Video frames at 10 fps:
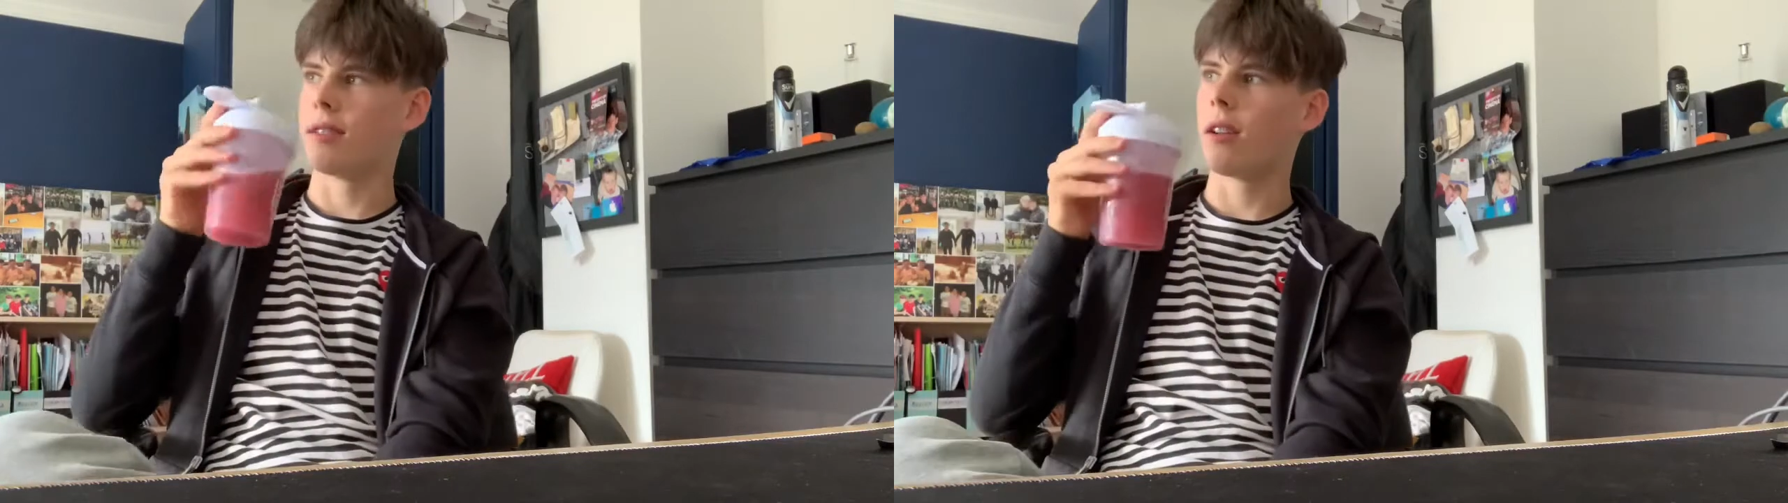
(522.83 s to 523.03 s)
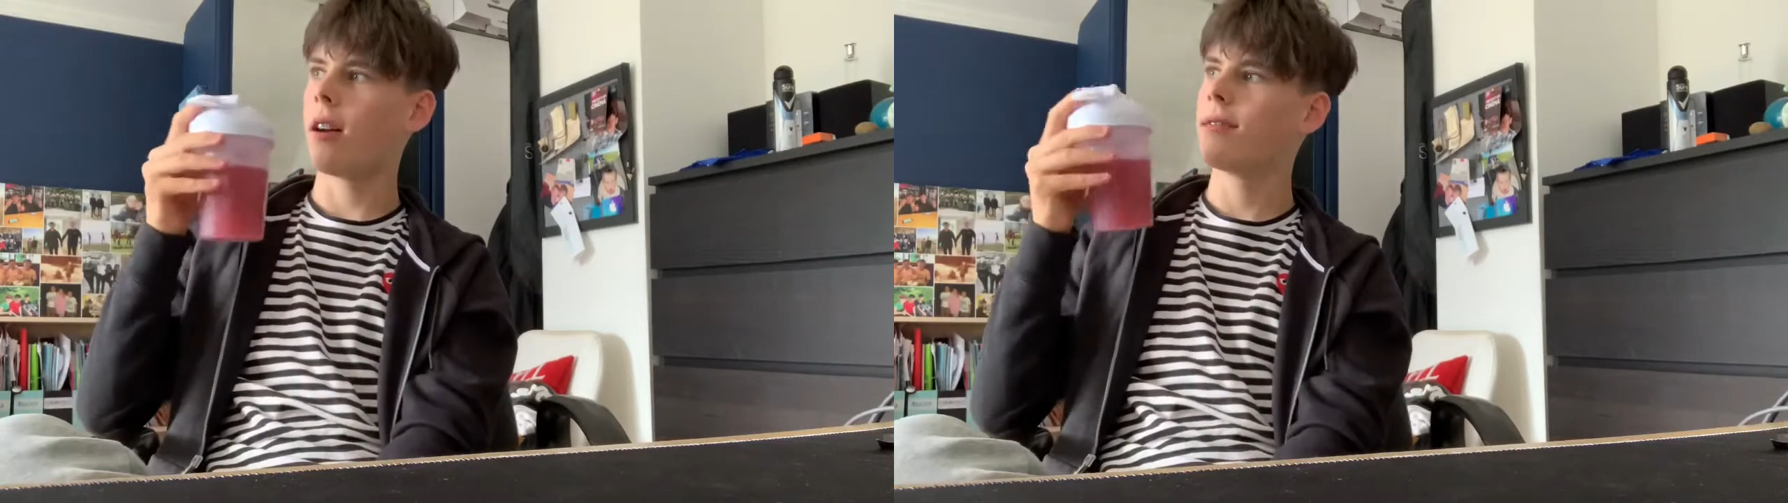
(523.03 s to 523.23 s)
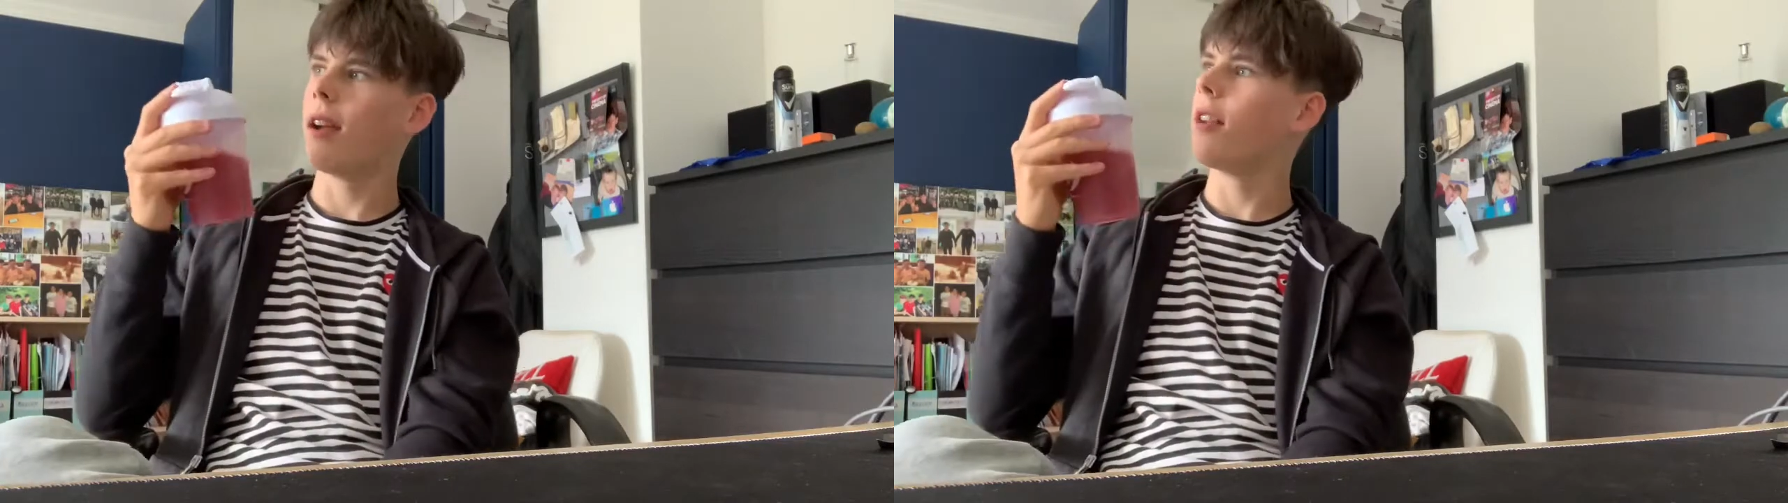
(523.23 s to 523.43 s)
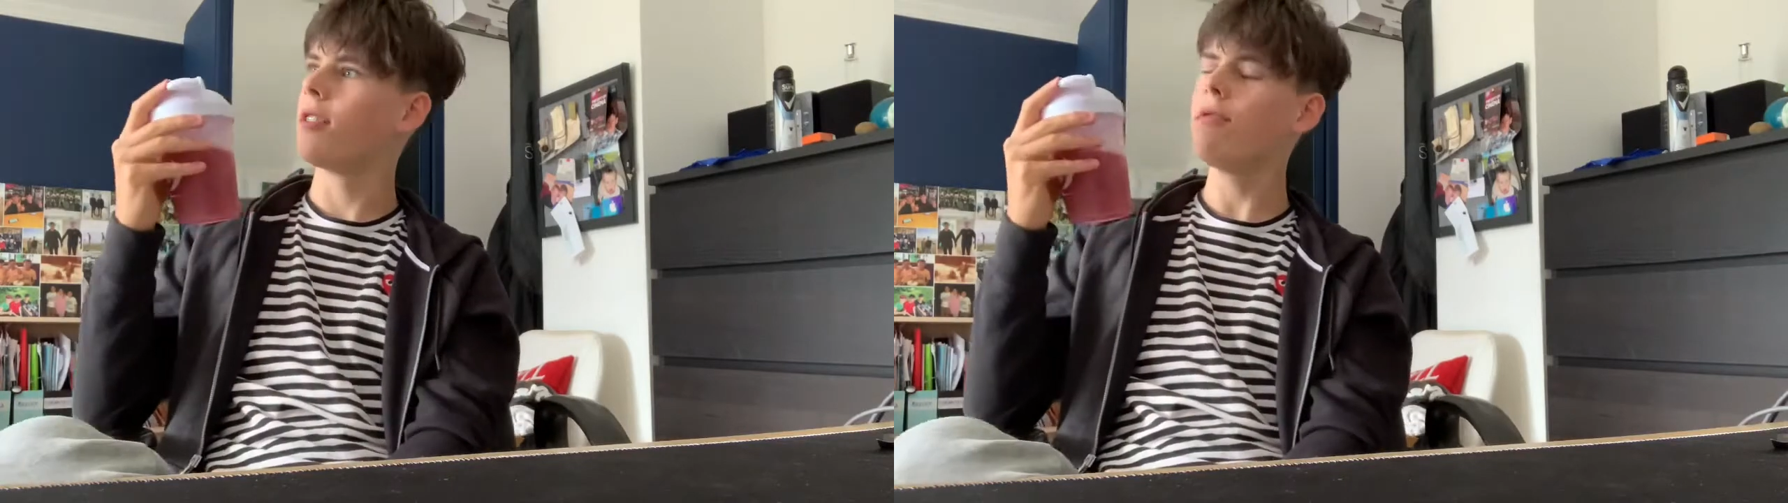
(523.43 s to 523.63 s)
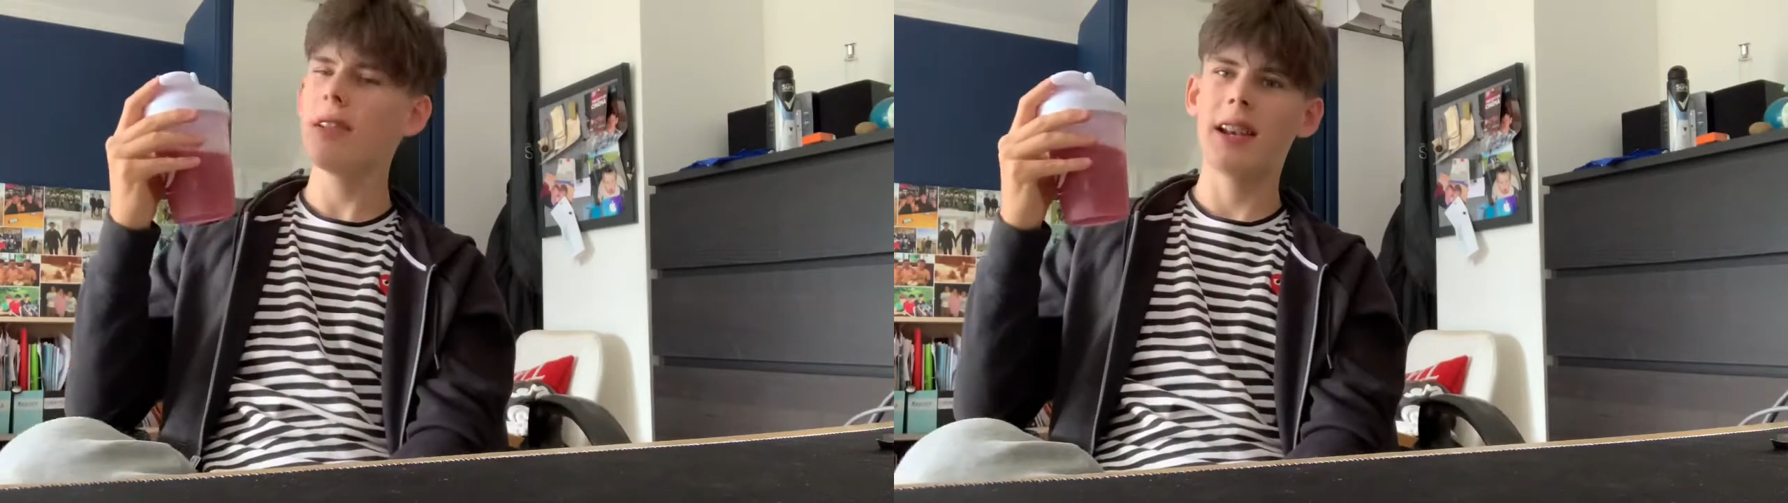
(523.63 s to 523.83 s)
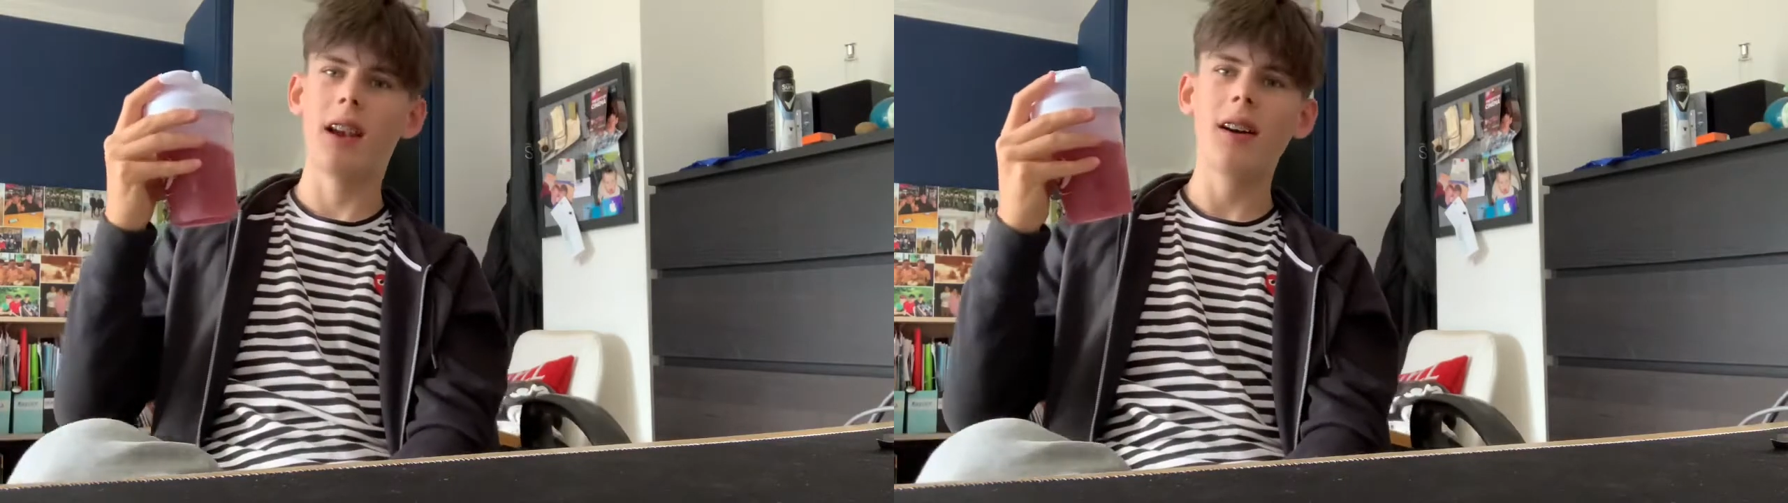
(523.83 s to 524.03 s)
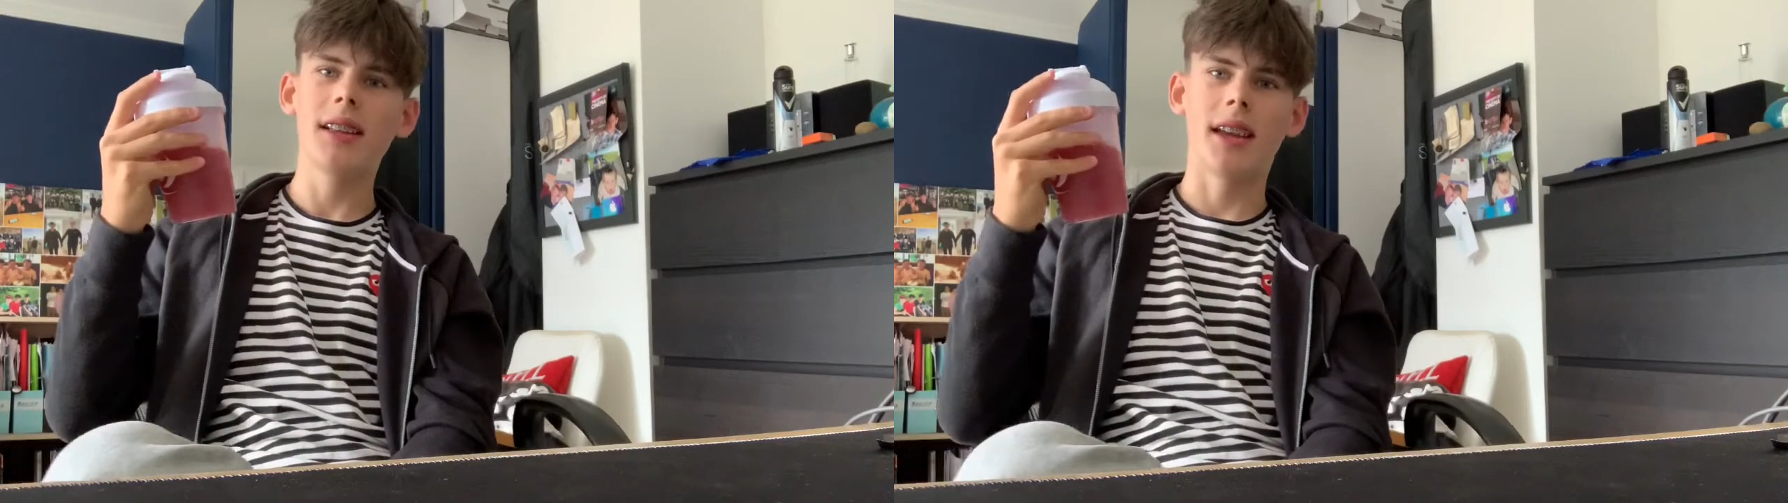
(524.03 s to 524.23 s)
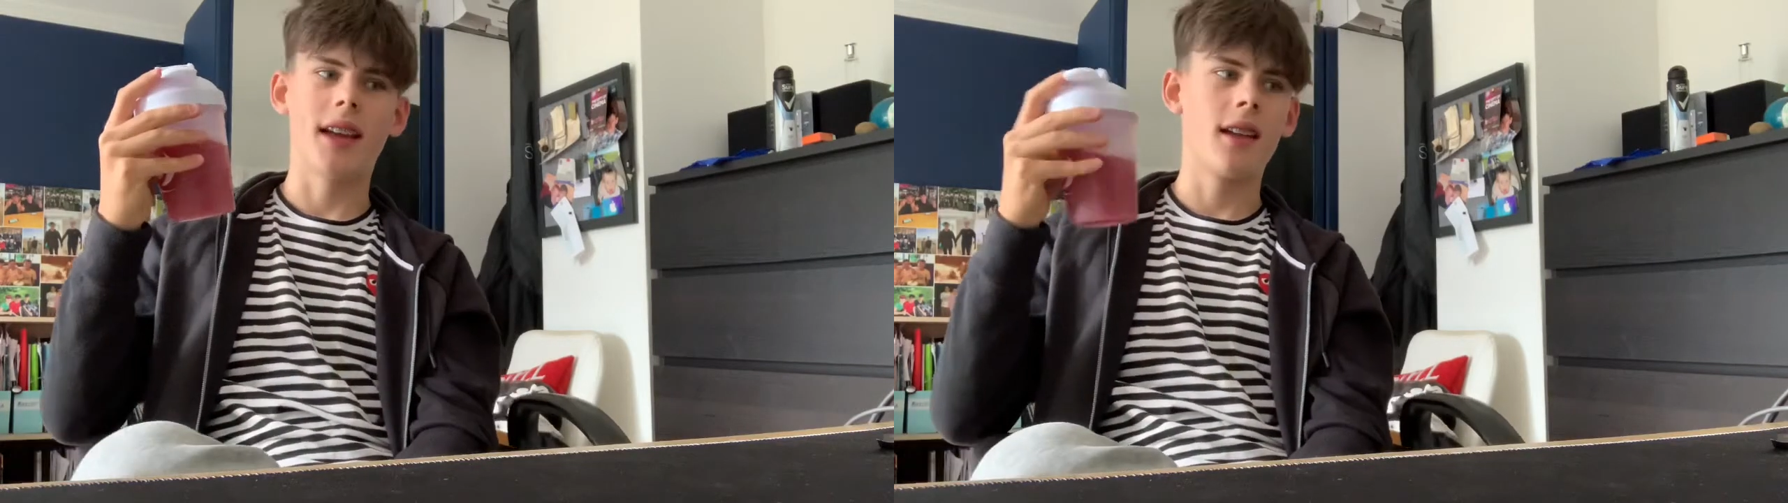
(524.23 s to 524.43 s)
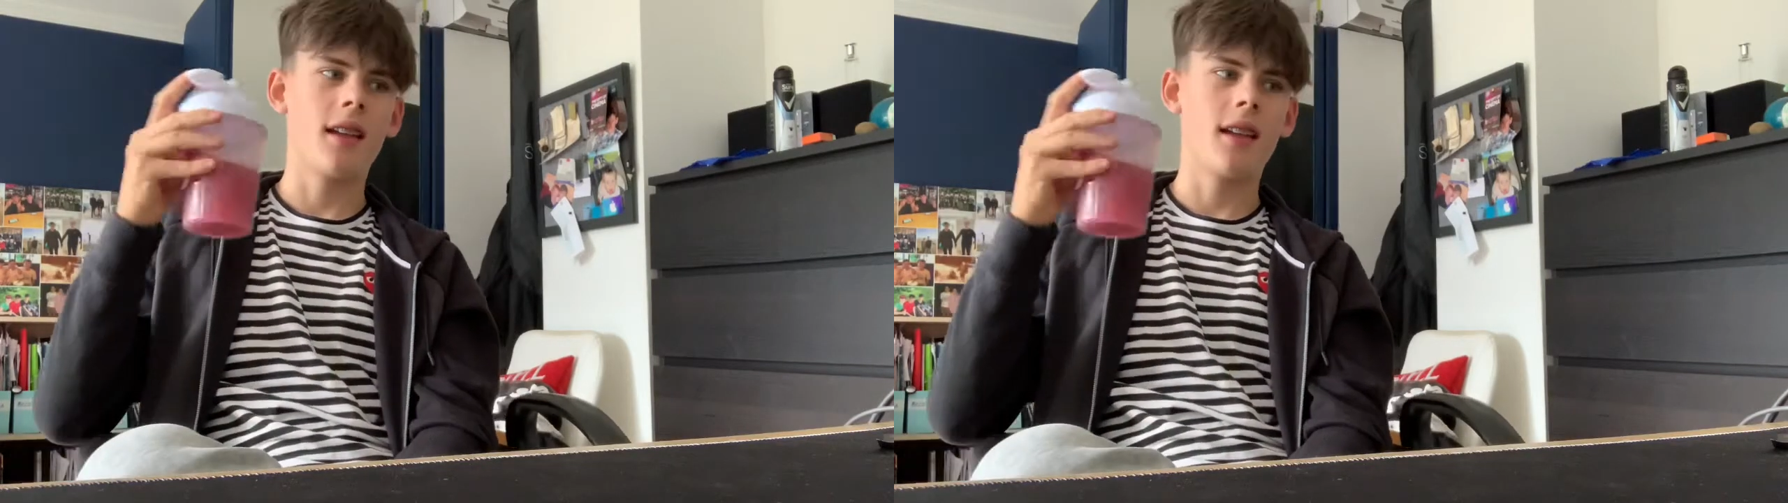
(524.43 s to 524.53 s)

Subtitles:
because I do really like it.